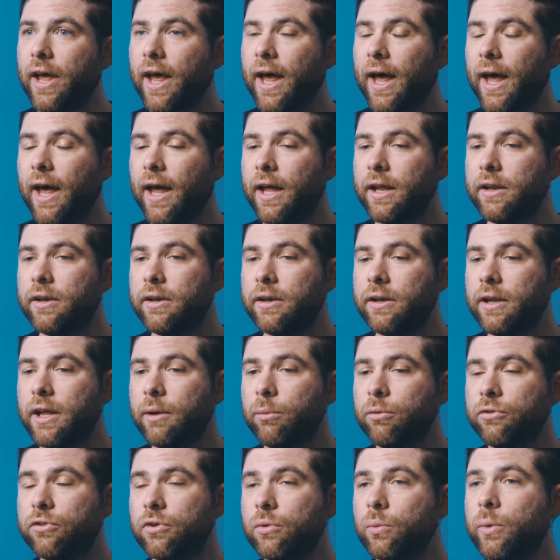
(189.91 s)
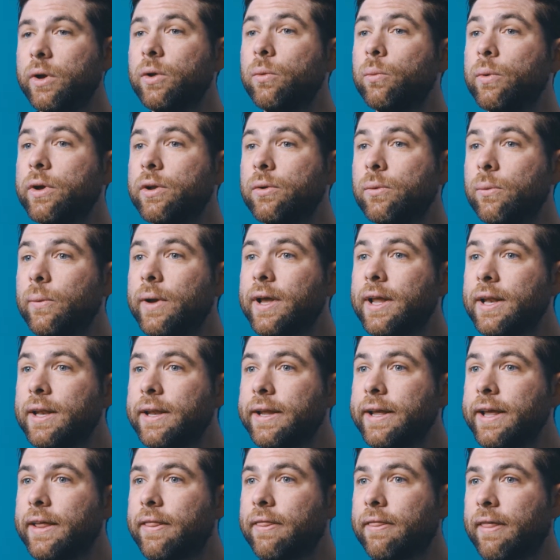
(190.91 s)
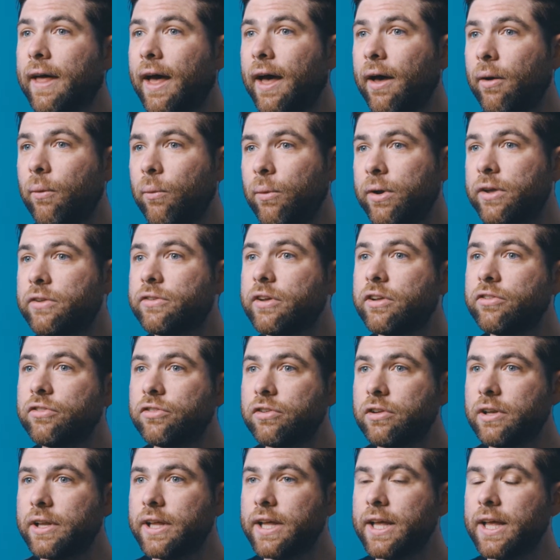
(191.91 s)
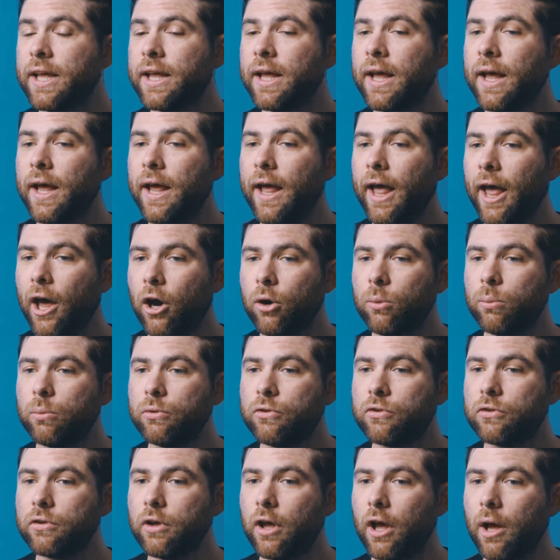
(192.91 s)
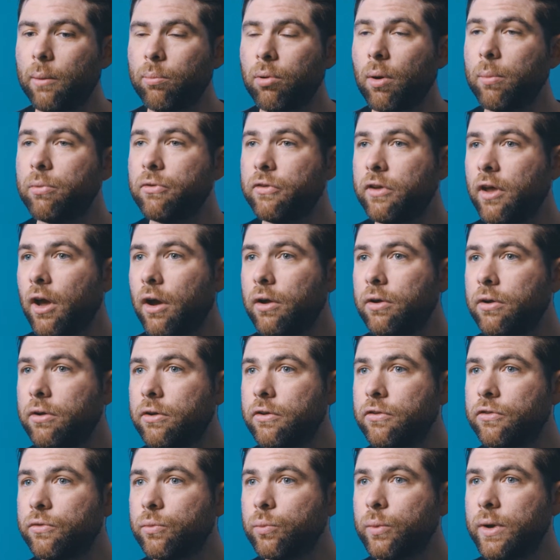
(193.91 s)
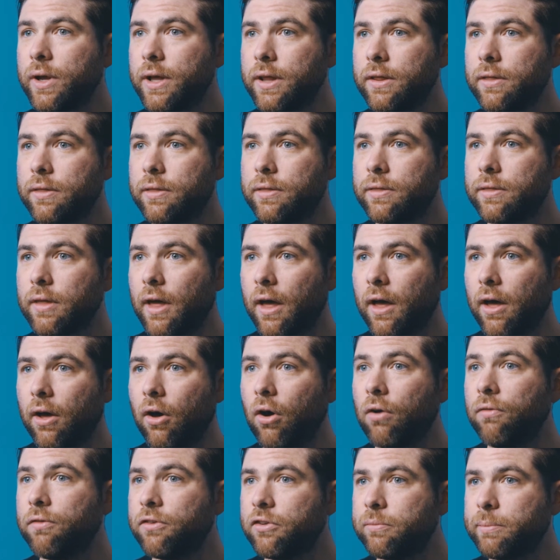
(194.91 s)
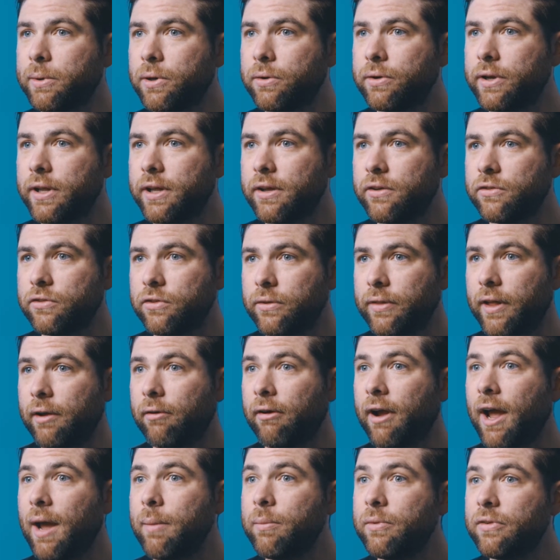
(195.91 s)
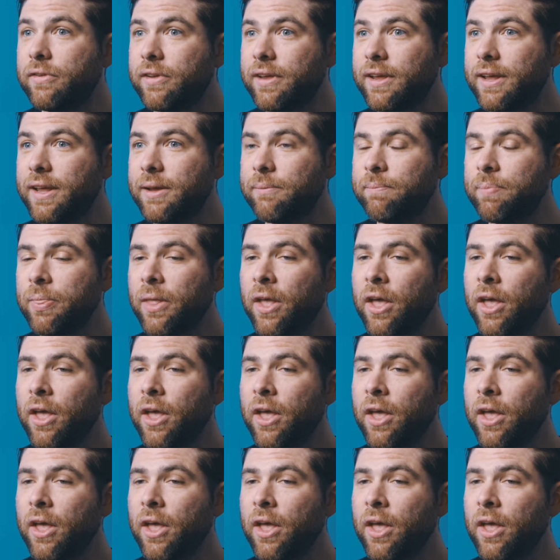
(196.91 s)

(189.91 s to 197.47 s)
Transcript: And it was a win-win-win in that we essentially helped property owners with office buildings so they were empty.